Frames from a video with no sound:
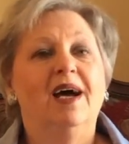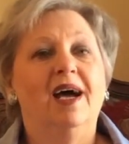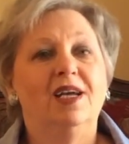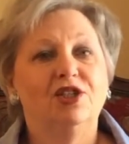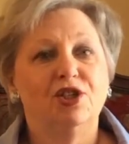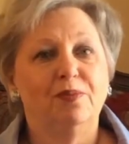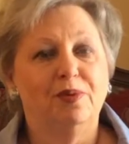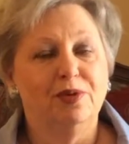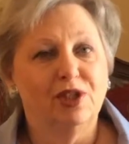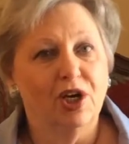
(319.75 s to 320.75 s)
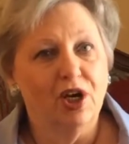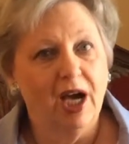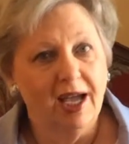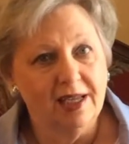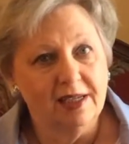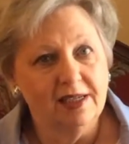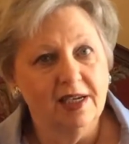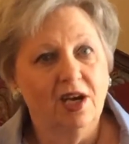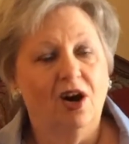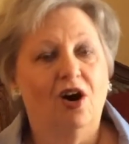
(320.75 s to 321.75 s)
and she puts her hand
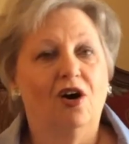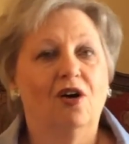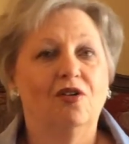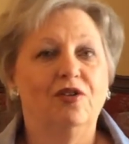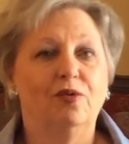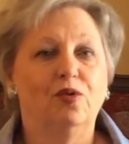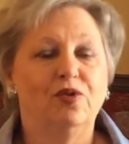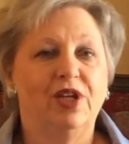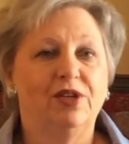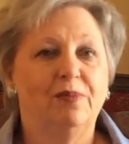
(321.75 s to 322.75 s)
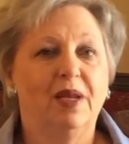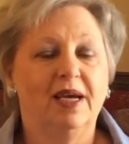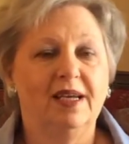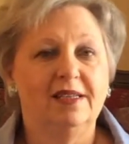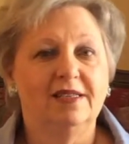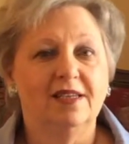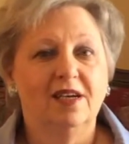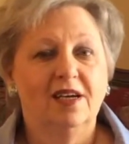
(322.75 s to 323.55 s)
on the wounded place.